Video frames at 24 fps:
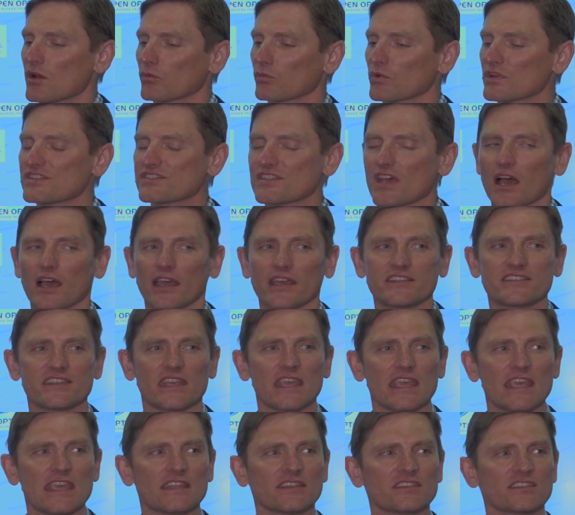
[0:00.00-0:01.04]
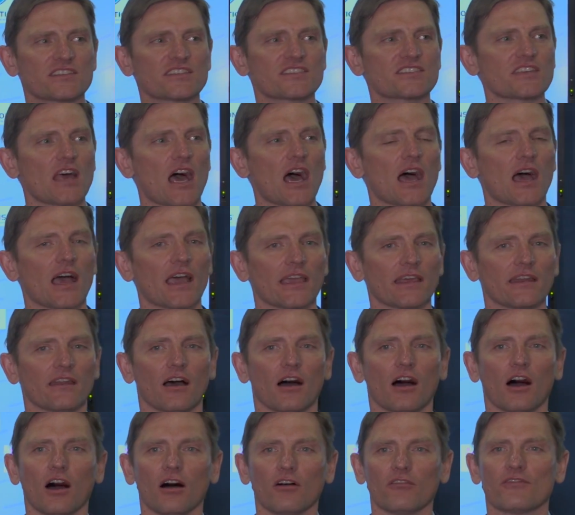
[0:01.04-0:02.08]
resides inside
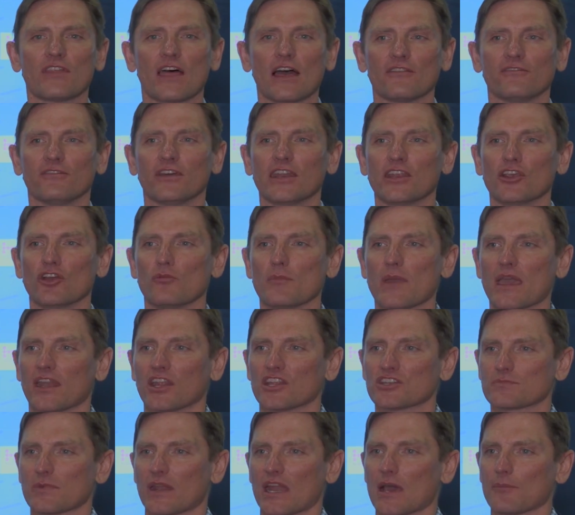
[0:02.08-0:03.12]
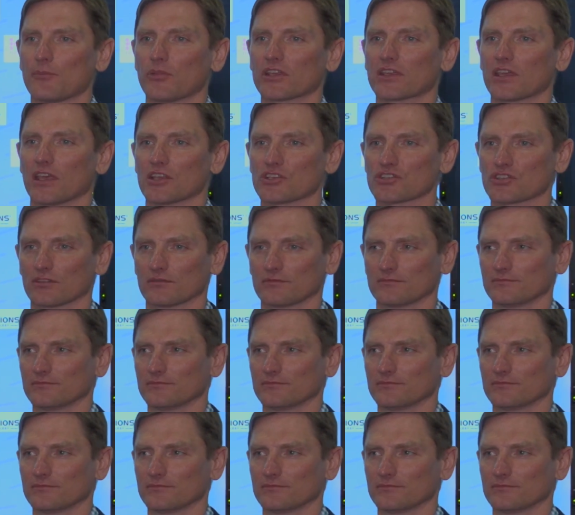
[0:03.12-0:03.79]
of that video management application.